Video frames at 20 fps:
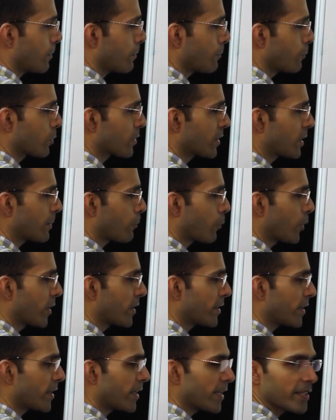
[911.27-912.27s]
put the
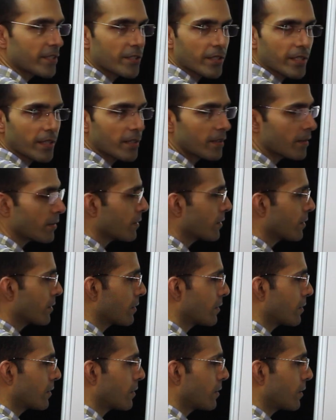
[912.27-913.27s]
pointed edge here,
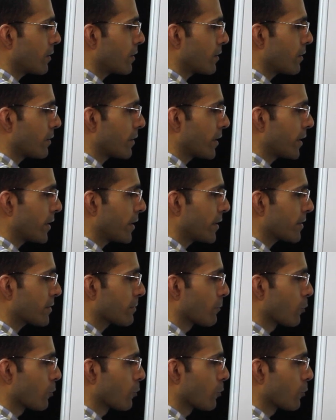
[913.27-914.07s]
radius